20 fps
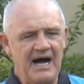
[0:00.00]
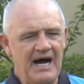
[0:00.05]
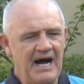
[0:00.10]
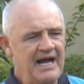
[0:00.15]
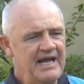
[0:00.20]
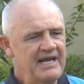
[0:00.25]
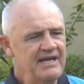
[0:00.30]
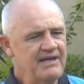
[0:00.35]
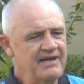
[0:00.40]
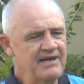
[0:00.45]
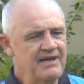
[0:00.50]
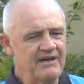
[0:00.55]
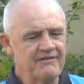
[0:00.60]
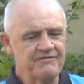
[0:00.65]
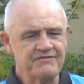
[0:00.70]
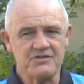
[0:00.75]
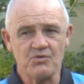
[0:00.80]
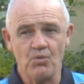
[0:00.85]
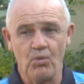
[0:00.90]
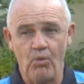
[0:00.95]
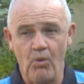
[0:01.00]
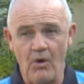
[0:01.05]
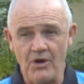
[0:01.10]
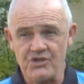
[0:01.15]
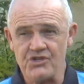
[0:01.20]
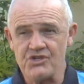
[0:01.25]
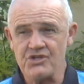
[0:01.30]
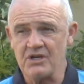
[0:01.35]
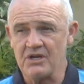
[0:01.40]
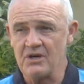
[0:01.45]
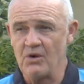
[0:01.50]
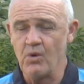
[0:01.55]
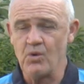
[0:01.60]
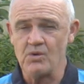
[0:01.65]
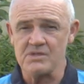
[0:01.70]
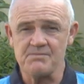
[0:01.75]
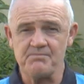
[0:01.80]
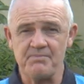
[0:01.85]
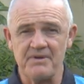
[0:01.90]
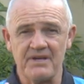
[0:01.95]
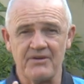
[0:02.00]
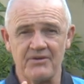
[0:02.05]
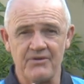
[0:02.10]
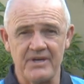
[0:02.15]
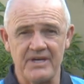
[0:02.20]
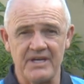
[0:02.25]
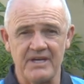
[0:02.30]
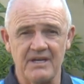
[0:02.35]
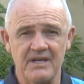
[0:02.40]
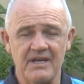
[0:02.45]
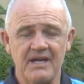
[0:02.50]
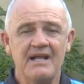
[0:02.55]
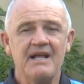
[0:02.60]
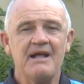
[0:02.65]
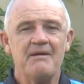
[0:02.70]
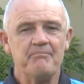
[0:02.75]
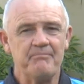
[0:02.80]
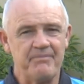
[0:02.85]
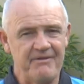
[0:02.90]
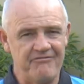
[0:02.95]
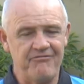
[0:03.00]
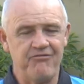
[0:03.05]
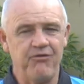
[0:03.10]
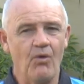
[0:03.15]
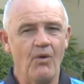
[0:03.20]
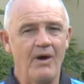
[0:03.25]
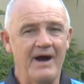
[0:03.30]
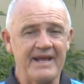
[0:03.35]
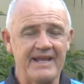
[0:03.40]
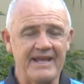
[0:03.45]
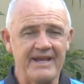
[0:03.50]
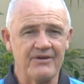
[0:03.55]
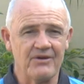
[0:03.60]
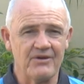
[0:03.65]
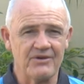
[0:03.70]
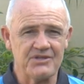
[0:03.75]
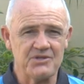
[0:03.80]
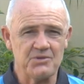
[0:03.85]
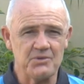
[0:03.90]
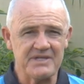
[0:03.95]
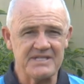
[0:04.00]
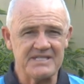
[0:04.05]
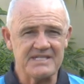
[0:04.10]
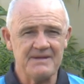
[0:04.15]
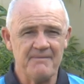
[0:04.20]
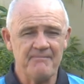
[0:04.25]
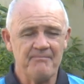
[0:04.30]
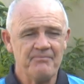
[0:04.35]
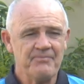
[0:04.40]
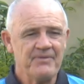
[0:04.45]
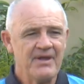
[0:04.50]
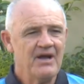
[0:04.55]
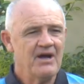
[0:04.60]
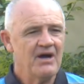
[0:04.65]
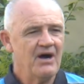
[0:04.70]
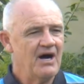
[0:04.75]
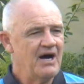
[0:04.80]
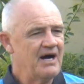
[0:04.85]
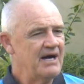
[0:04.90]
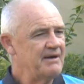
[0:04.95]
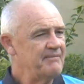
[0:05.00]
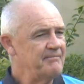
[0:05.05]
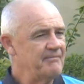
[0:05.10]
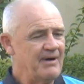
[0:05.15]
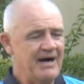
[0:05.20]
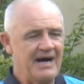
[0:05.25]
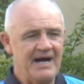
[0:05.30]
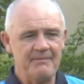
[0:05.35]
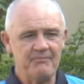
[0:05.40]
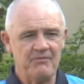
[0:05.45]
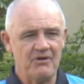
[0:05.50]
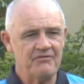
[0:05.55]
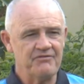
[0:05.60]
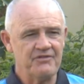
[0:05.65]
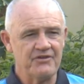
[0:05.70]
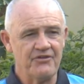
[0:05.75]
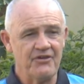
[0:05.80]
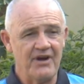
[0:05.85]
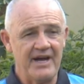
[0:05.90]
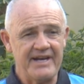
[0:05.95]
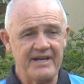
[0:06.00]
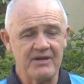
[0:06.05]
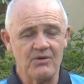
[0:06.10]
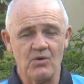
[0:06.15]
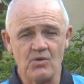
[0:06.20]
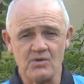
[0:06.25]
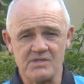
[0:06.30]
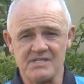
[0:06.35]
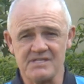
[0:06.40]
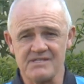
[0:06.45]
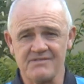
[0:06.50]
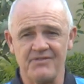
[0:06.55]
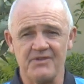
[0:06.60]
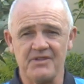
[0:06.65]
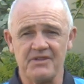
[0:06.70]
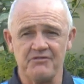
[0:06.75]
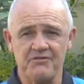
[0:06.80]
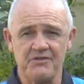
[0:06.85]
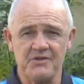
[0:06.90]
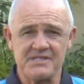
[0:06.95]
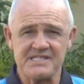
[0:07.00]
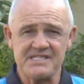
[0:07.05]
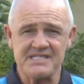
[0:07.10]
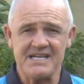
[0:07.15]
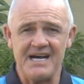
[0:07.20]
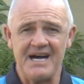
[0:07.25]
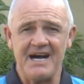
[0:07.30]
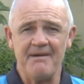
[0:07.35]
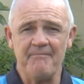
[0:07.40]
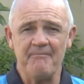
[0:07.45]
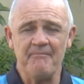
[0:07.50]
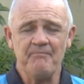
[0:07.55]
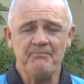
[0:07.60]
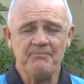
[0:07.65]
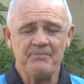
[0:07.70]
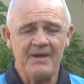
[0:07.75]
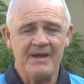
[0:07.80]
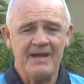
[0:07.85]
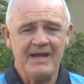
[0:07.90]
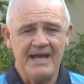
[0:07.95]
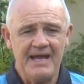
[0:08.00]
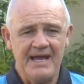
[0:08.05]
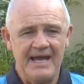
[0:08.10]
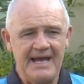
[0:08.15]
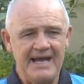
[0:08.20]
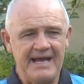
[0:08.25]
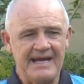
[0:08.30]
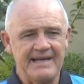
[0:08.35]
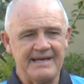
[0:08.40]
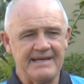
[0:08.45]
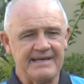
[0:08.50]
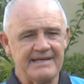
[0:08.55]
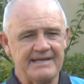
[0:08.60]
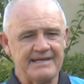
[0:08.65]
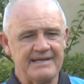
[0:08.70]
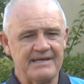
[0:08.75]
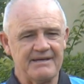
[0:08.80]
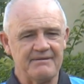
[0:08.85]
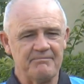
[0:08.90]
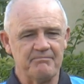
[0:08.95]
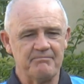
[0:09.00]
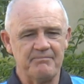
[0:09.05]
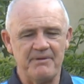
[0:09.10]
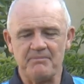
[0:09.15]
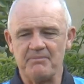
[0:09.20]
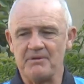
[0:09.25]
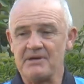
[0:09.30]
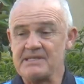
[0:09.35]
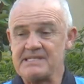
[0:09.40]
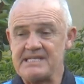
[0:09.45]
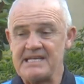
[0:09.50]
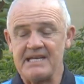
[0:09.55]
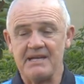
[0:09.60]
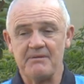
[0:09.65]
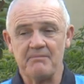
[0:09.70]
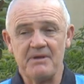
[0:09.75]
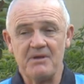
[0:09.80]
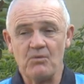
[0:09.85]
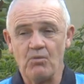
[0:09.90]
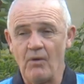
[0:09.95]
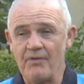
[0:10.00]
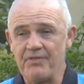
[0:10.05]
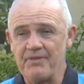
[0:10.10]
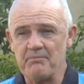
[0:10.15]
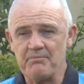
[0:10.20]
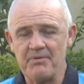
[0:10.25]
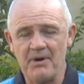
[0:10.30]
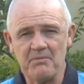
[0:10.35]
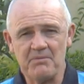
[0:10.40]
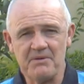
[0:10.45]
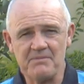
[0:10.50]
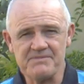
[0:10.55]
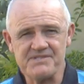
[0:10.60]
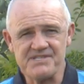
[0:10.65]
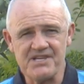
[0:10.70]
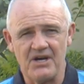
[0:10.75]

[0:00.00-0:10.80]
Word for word: I love to watch a horse being ridden before I get onto it um, I'm often riding horses for the first time, and um, people are telling me what the problems